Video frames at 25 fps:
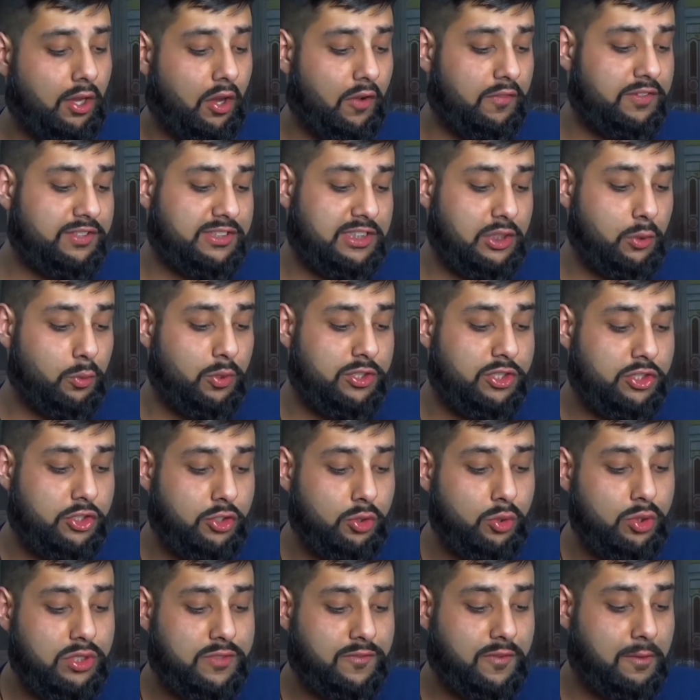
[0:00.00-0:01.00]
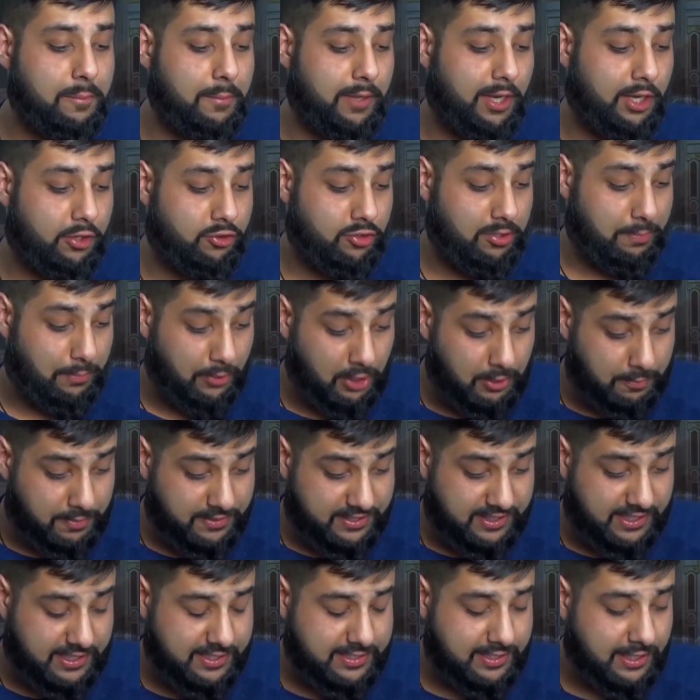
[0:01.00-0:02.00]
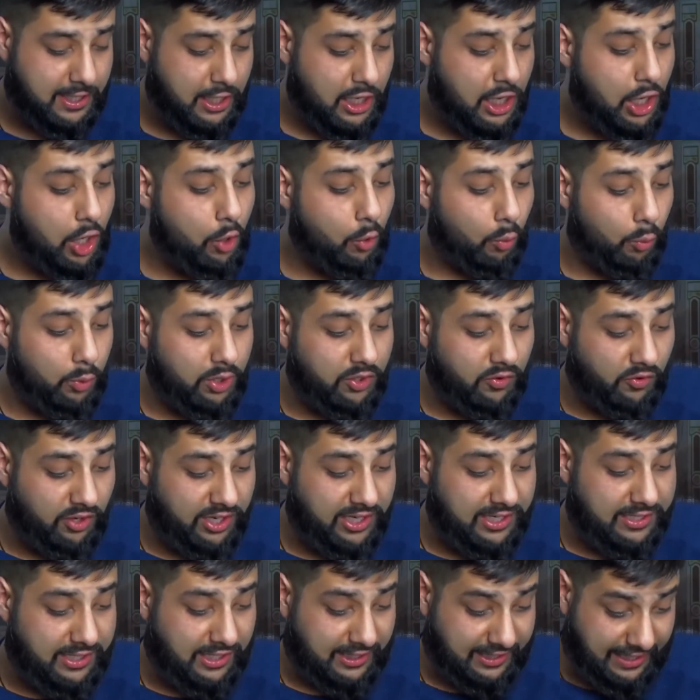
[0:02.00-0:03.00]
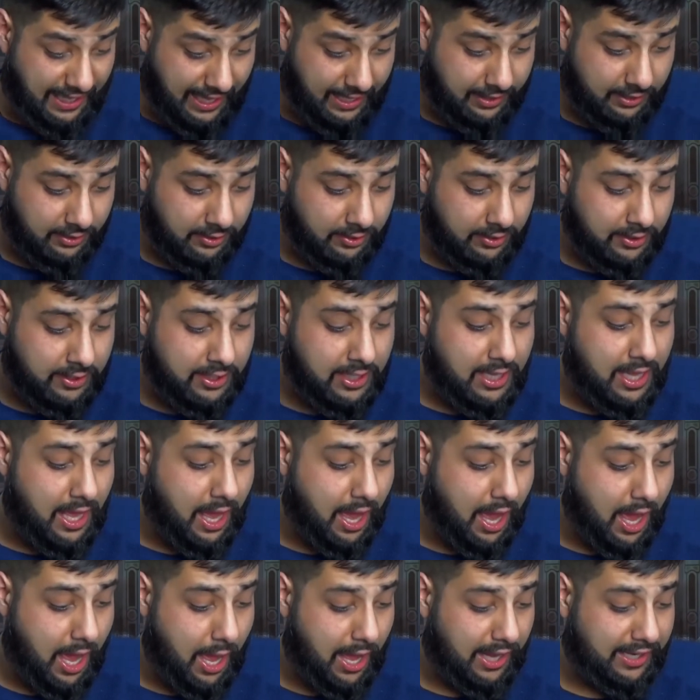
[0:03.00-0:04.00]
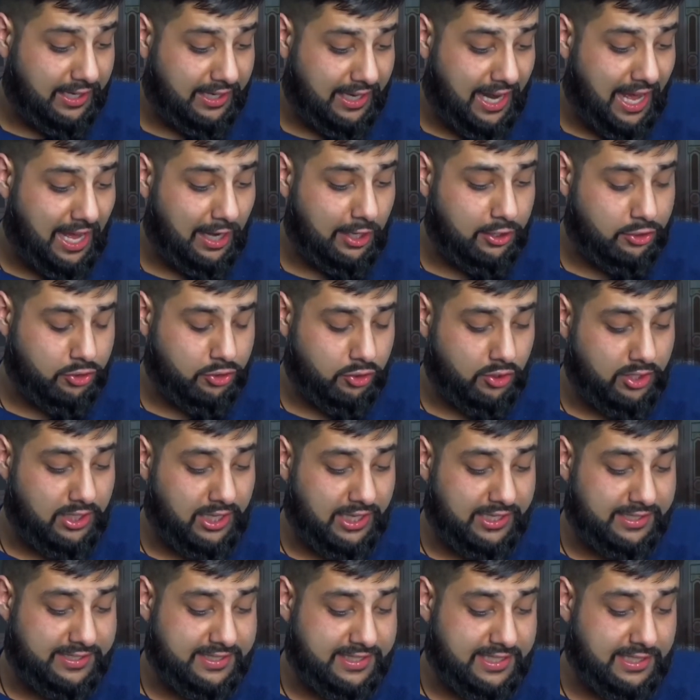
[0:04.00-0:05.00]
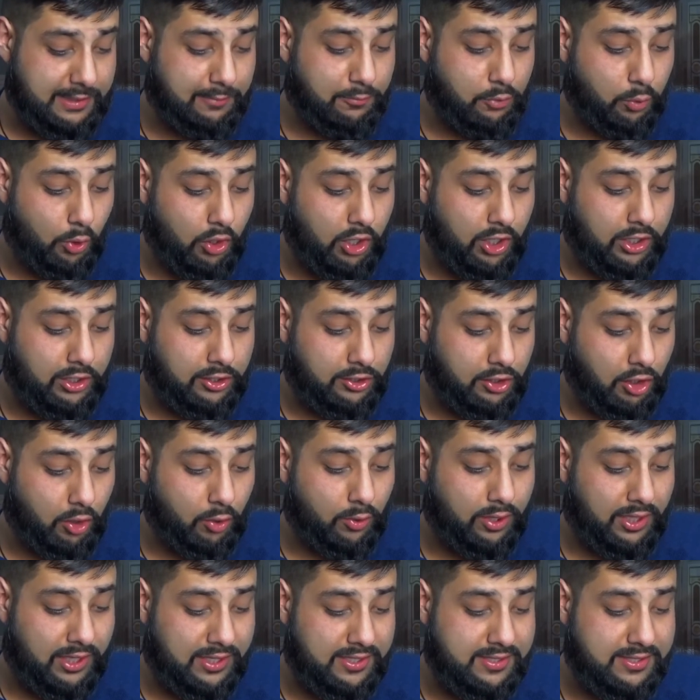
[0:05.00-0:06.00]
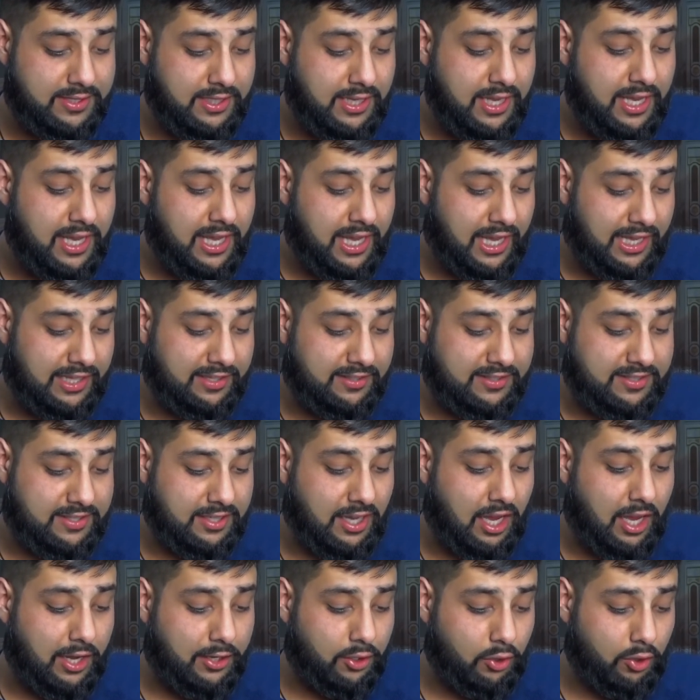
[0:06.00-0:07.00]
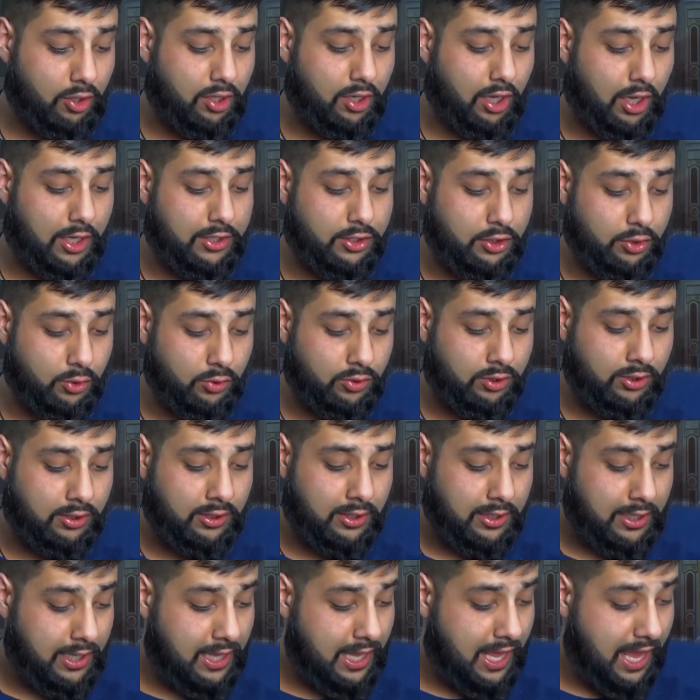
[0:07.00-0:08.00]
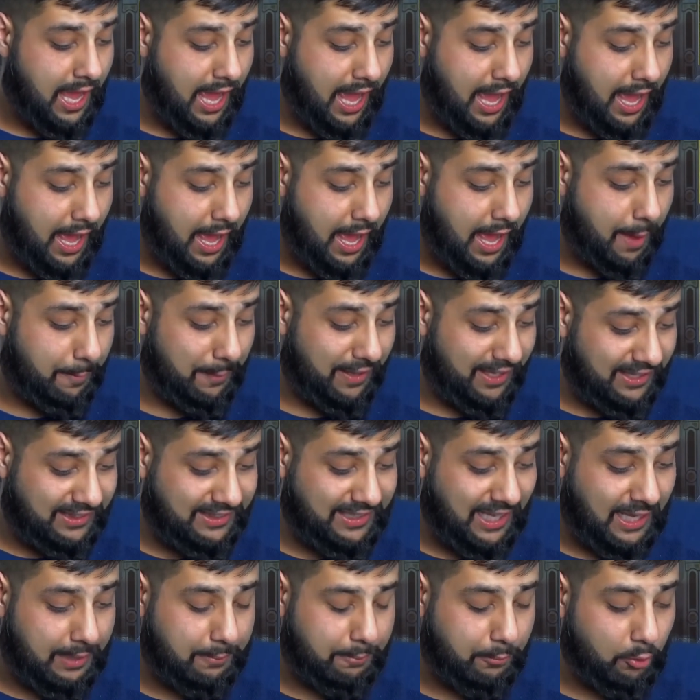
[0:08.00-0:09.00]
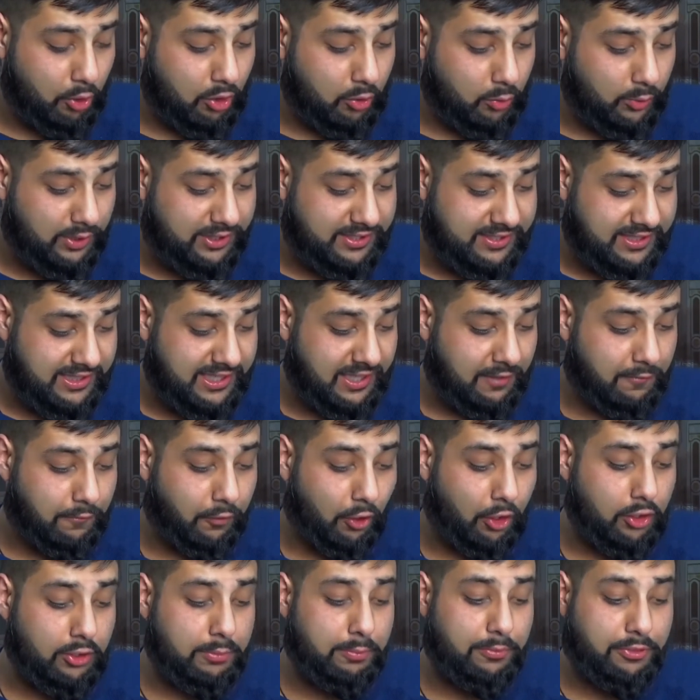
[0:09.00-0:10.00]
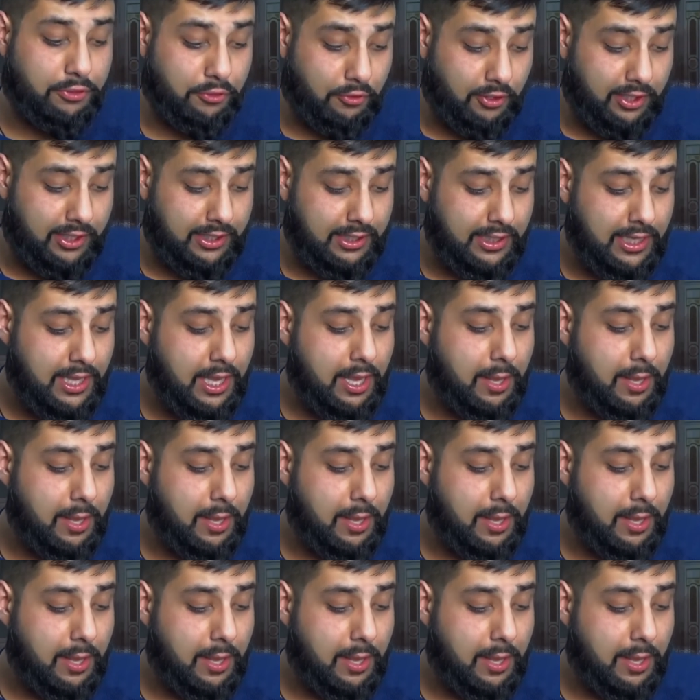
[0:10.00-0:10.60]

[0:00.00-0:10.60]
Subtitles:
obviously was used for military purposes. We read again in an Ahl Sunnah esteemed work known as Insanul Ayun. In that book we see in volume 3,